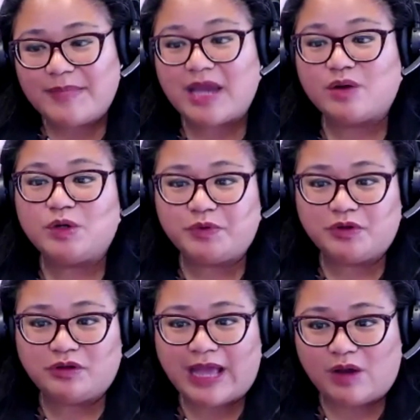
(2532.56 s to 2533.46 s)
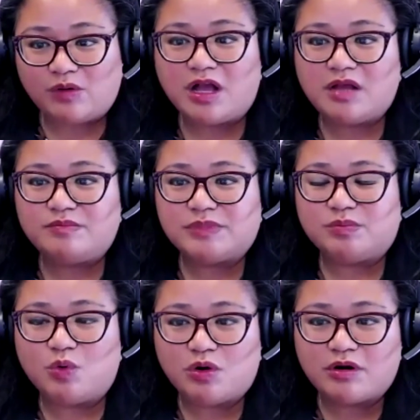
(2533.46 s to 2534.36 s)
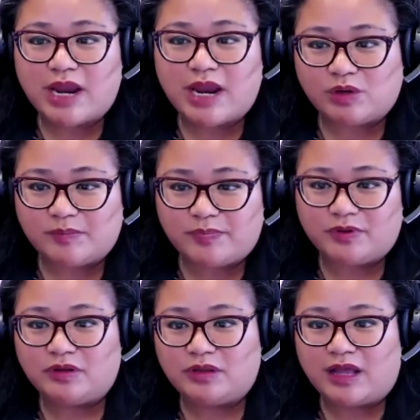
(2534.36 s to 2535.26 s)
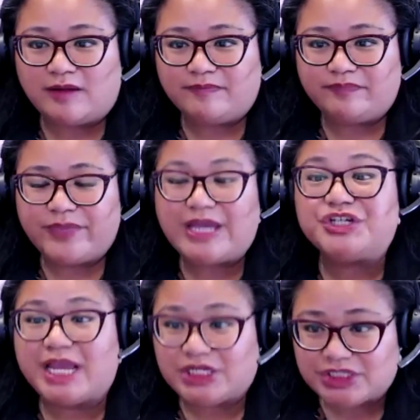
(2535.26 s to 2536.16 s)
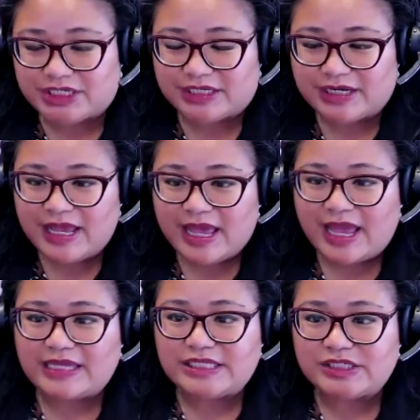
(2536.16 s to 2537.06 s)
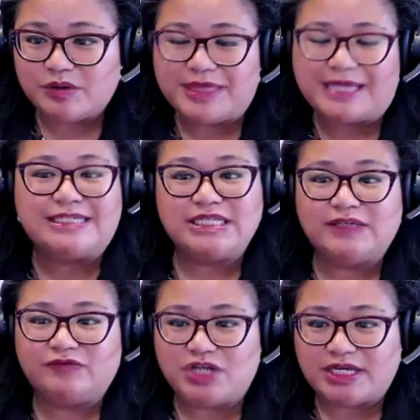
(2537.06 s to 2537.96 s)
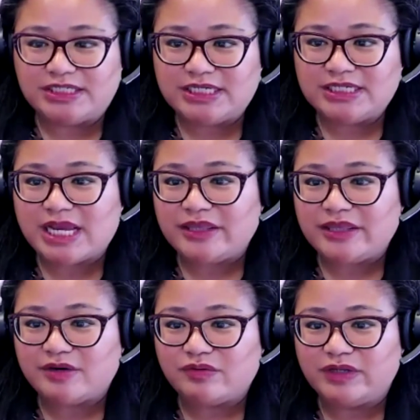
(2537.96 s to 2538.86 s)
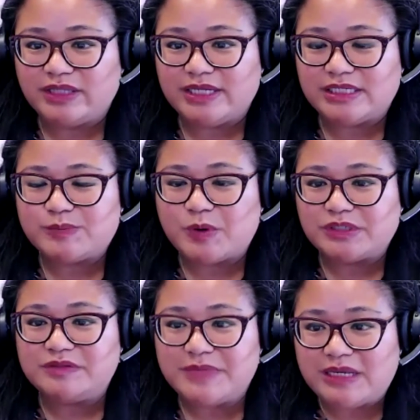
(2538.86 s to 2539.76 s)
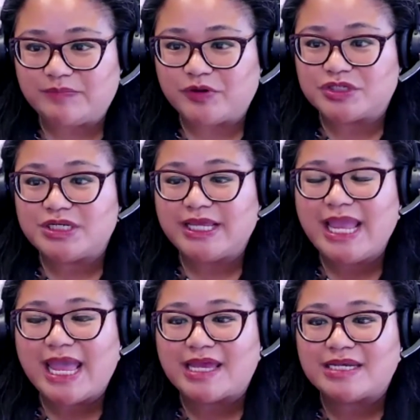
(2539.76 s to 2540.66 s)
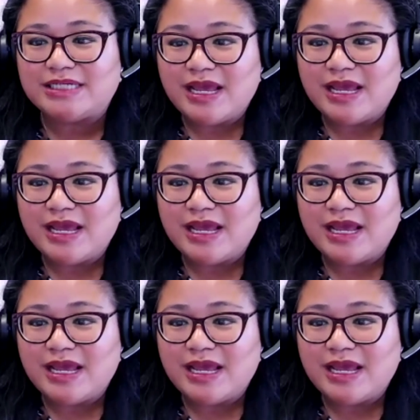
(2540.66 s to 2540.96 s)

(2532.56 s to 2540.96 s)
equitable outcomes, more equitable education. And so that sense of justice, I think, really spoke to me personally. And